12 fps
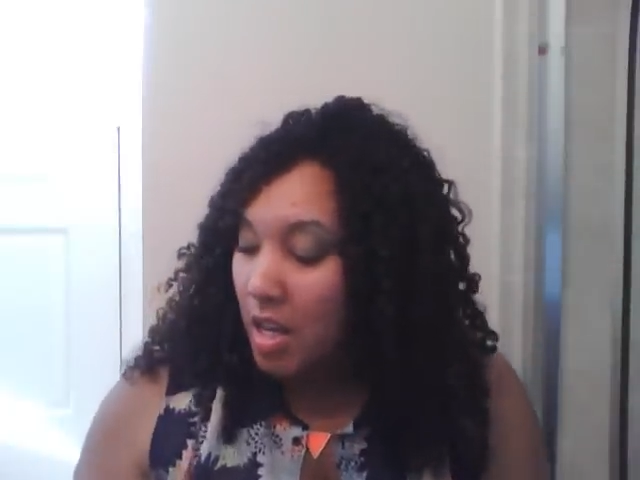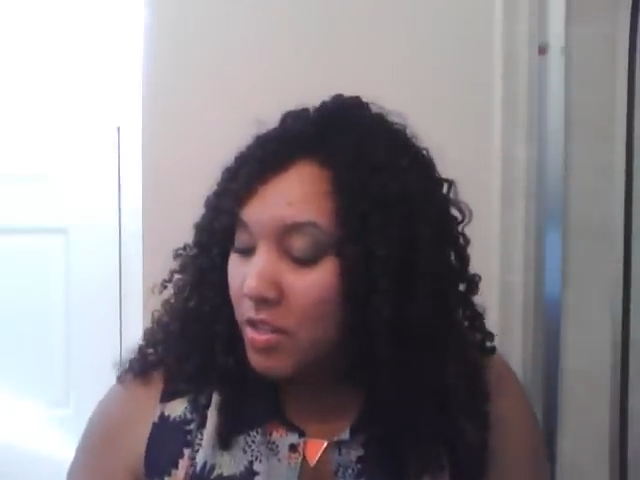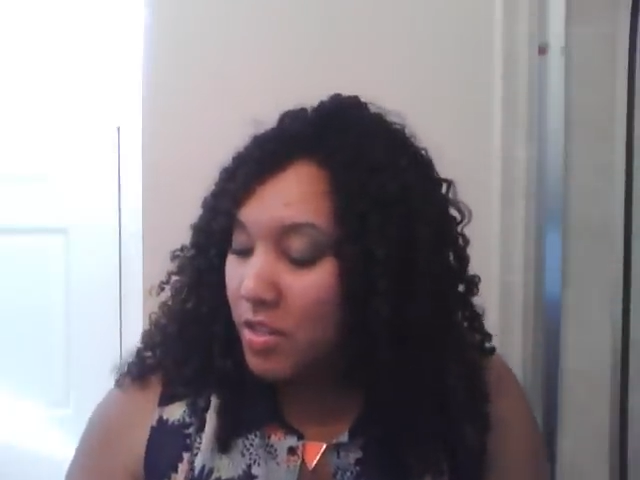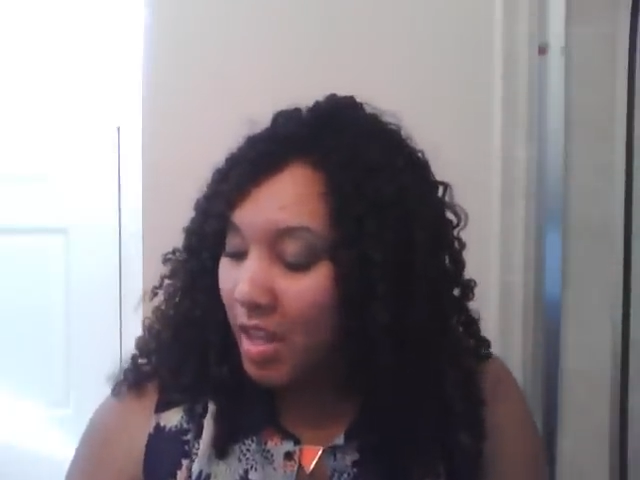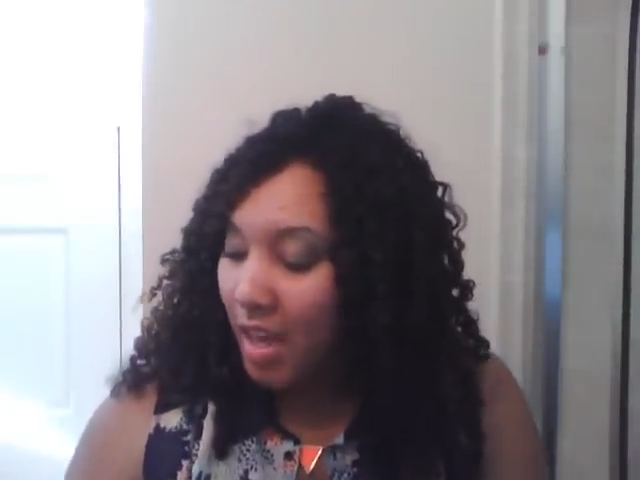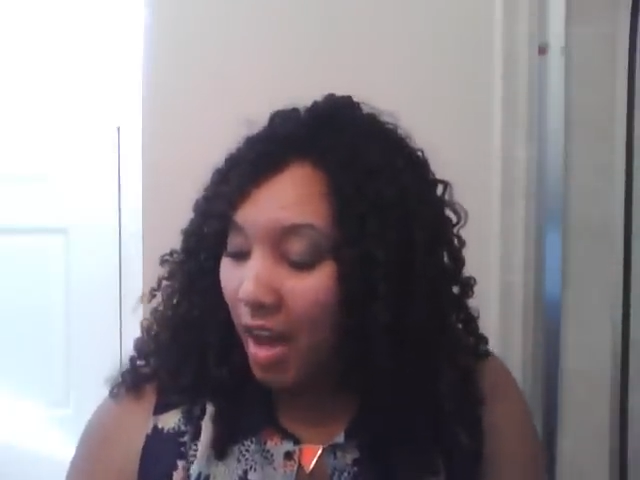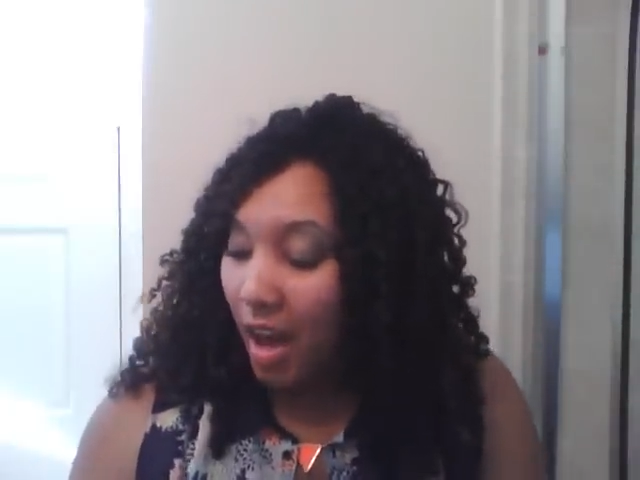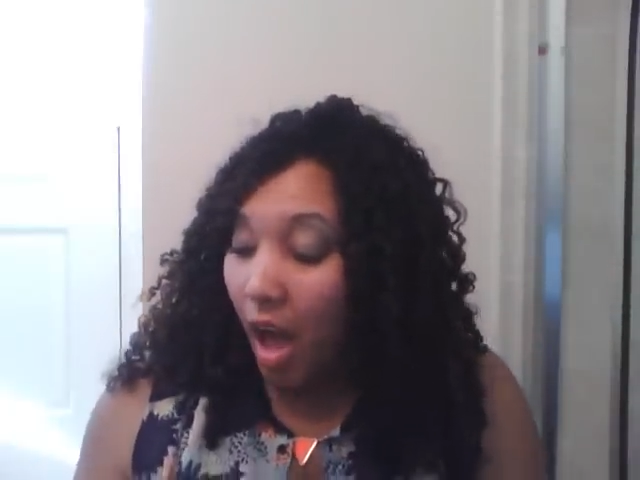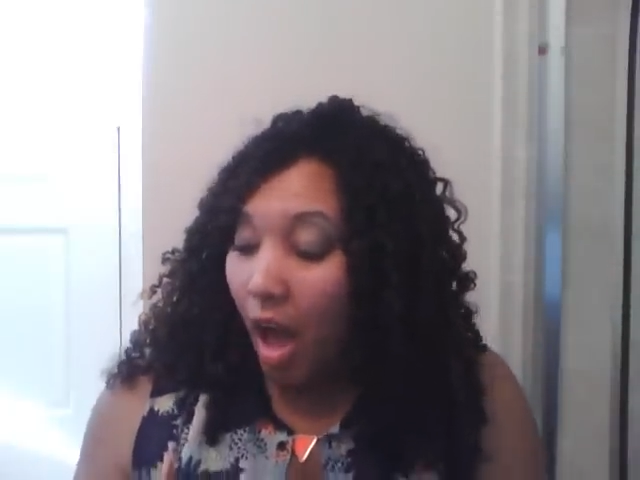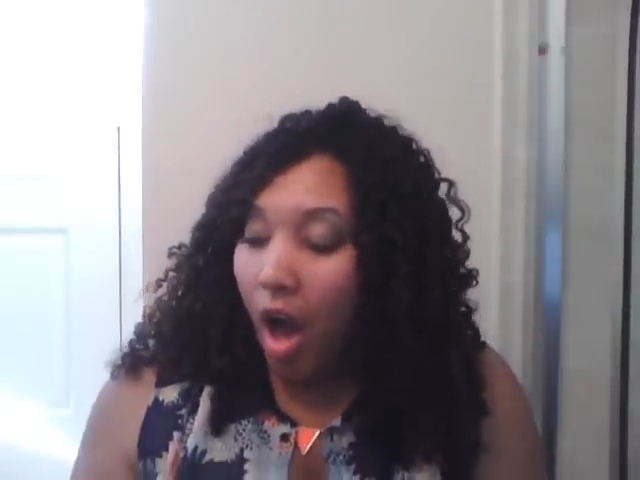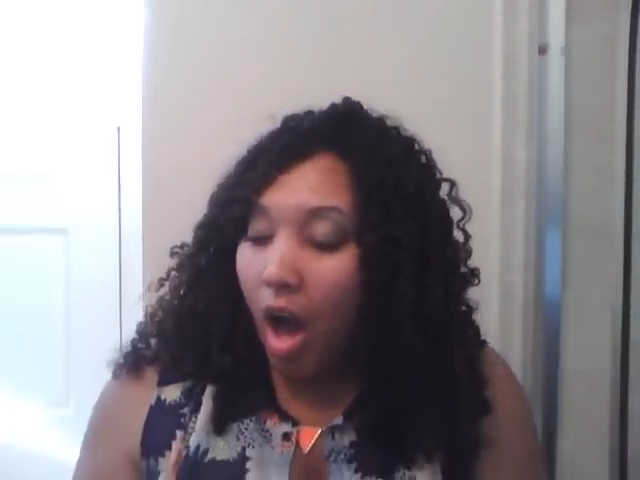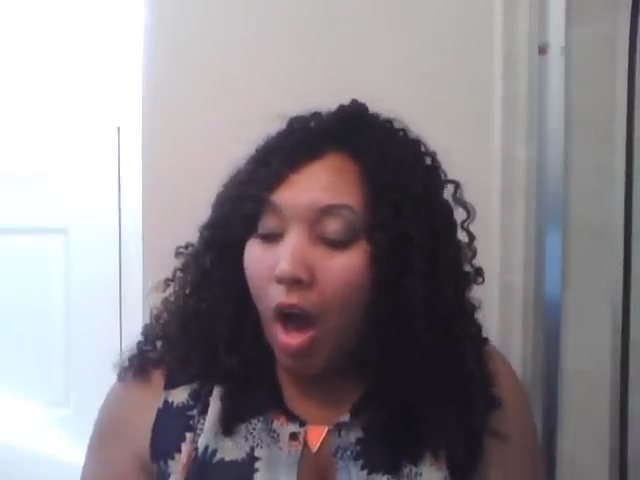So yeah,
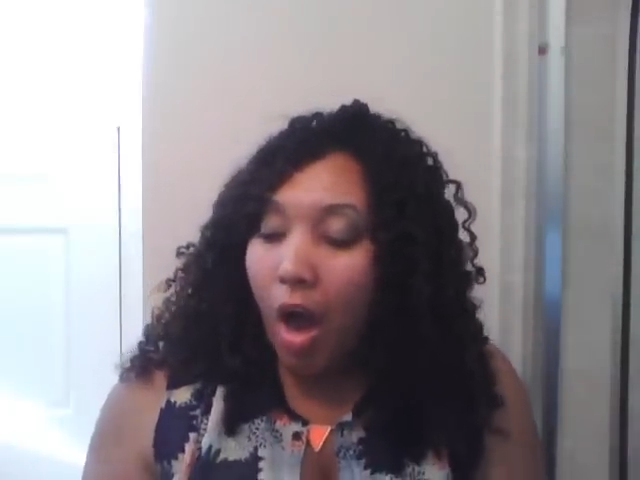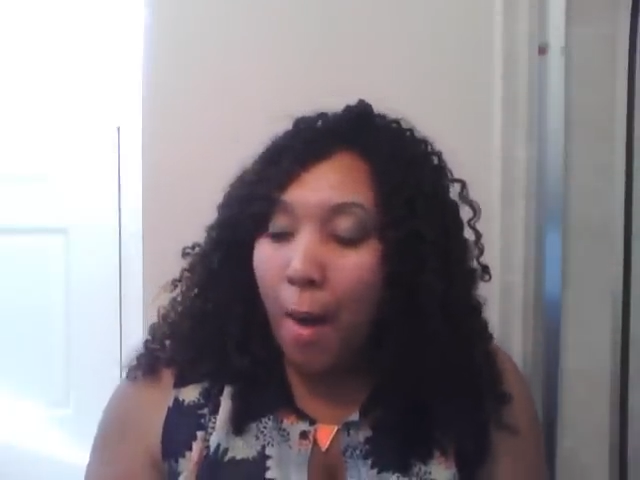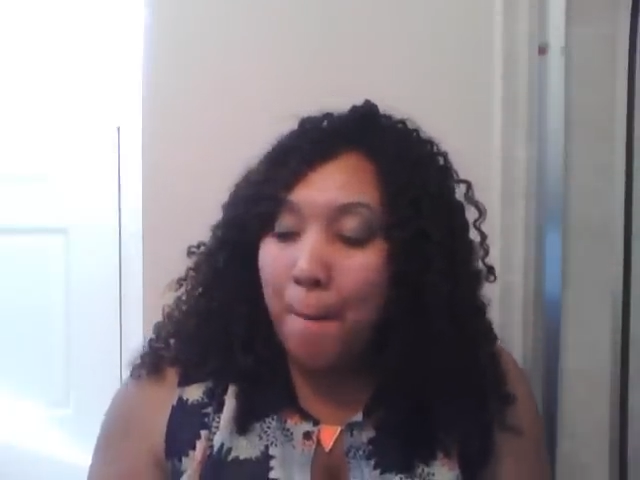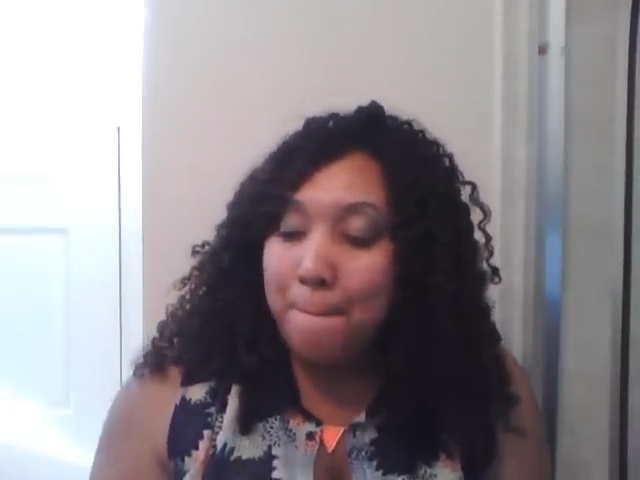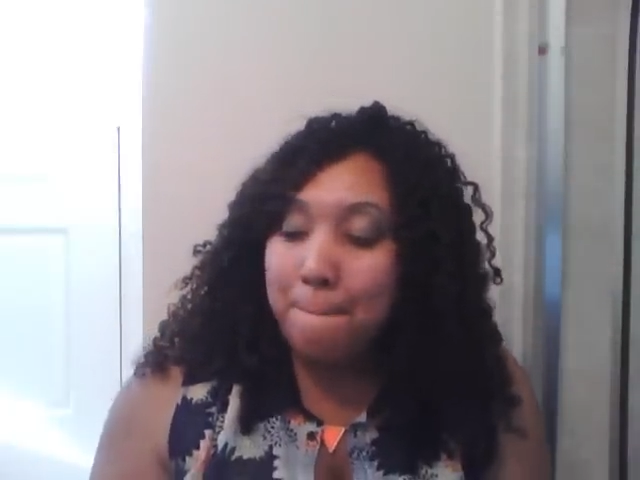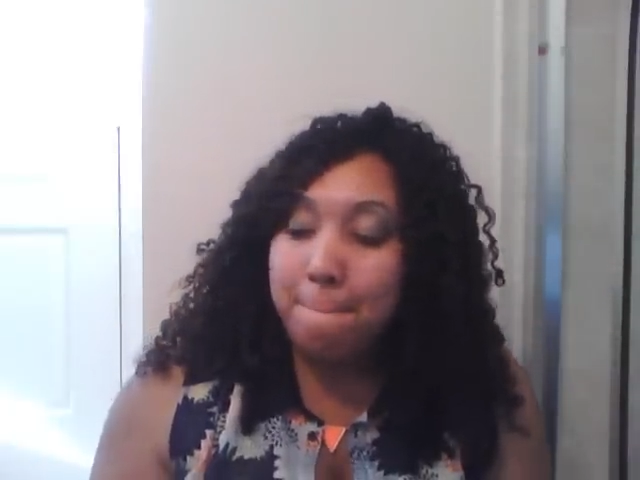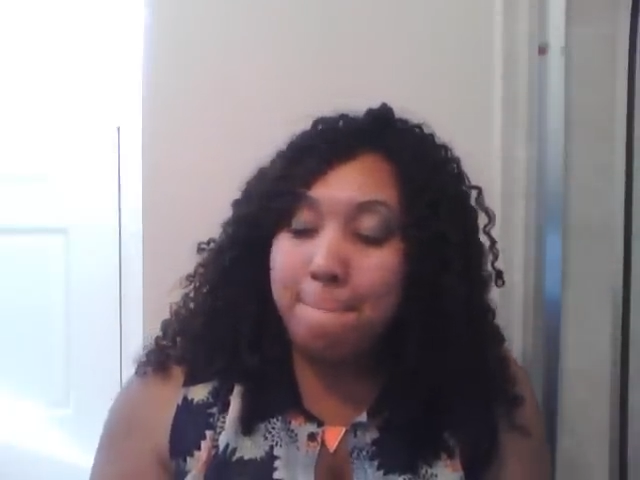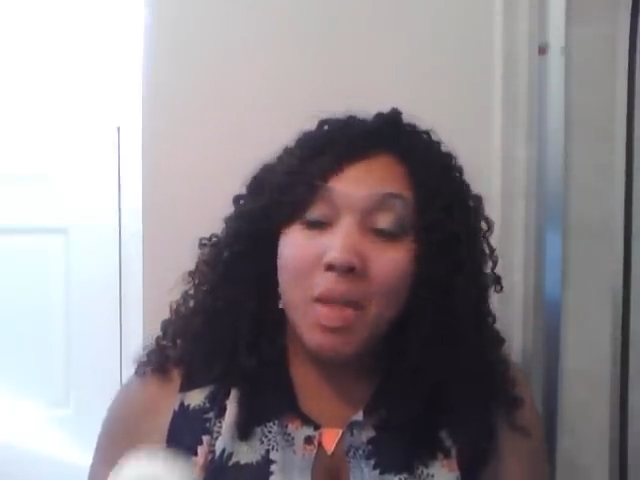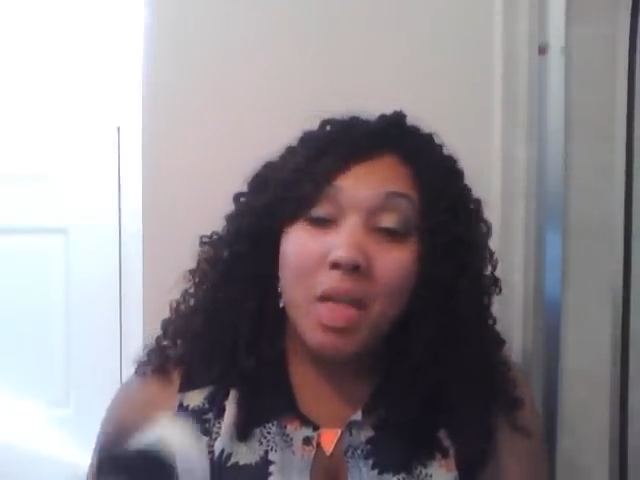um,